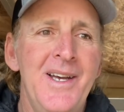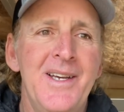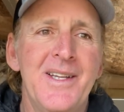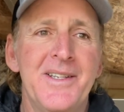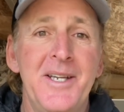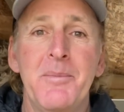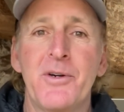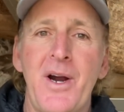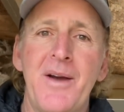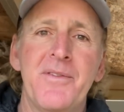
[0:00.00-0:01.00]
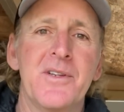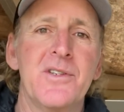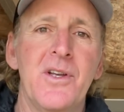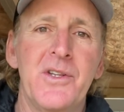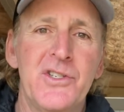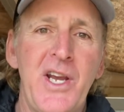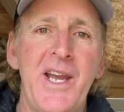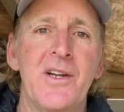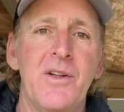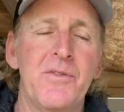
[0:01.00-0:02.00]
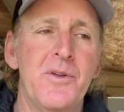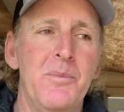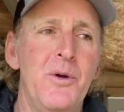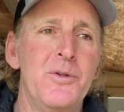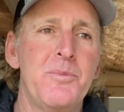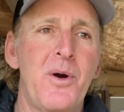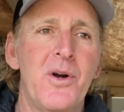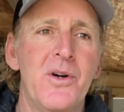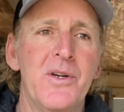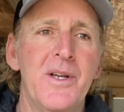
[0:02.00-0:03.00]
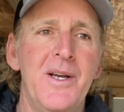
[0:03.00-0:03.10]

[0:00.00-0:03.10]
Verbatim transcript: uh, demographics on the channel for the most part,